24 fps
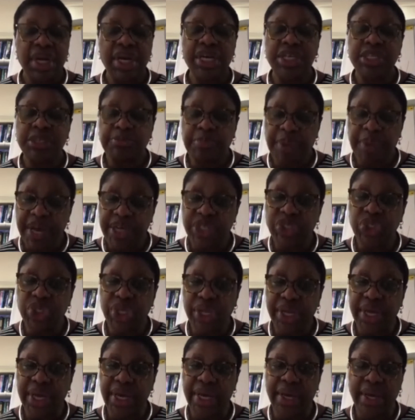
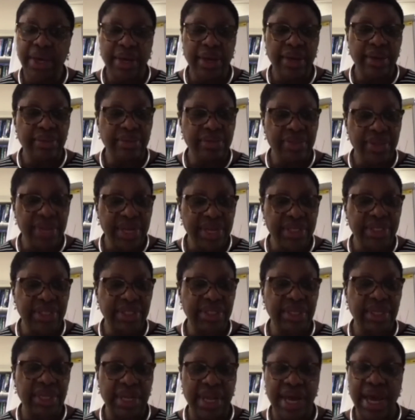especially in
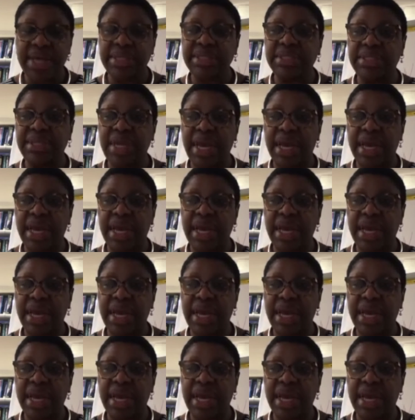the last